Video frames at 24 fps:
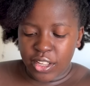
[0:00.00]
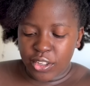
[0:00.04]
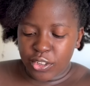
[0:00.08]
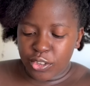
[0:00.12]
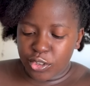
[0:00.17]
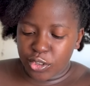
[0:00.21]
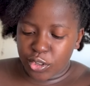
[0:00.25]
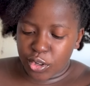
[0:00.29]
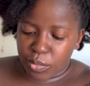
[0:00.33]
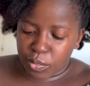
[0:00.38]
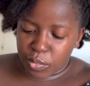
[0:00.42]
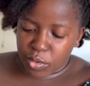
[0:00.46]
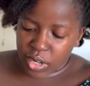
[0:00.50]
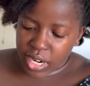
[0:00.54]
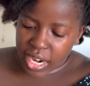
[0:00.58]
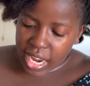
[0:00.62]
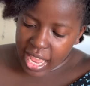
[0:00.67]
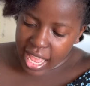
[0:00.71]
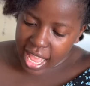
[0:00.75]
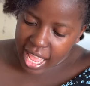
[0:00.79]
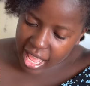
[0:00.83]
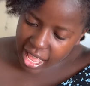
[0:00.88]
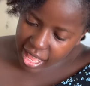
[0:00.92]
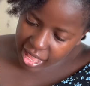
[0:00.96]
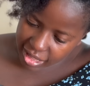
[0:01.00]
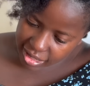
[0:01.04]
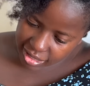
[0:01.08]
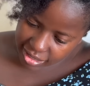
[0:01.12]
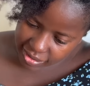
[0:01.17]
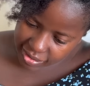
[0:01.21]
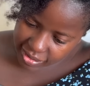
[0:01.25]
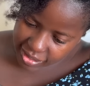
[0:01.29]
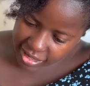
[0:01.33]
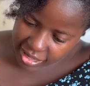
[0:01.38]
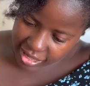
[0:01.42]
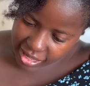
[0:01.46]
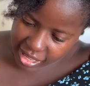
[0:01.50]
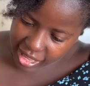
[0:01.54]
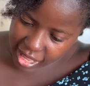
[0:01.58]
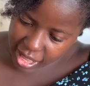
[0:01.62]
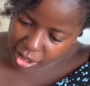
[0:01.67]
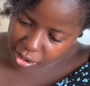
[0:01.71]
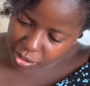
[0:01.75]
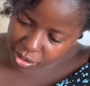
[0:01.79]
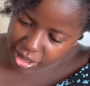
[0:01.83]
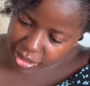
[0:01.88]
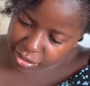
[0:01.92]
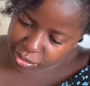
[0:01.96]
Someone asked,
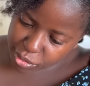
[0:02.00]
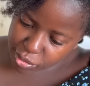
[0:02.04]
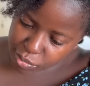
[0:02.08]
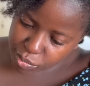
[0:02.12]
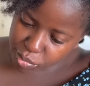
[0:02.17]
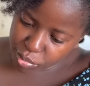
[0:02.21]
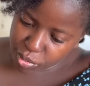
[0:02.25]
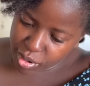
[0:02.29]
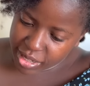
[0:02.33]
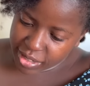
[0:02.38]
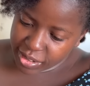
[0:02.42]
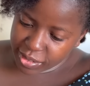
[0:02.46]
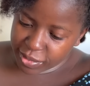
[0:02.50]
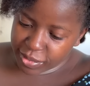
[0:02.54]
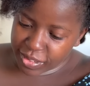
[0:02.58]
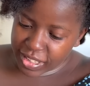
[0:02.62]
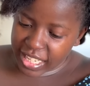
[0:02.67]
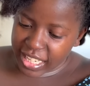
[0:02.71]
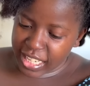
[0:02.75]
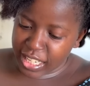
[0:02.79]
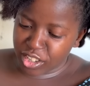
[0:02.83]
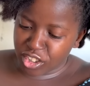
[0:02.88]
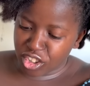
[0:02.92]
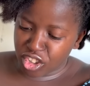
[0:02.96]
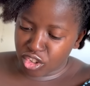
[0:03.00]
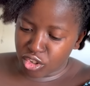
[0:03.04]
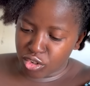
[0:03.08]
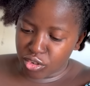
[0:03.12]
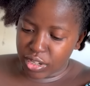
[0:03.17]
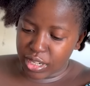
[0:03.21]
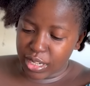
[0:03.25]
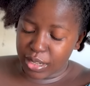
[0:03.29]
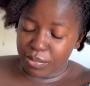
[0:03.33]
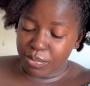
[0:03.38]
how has the breastfeeding journey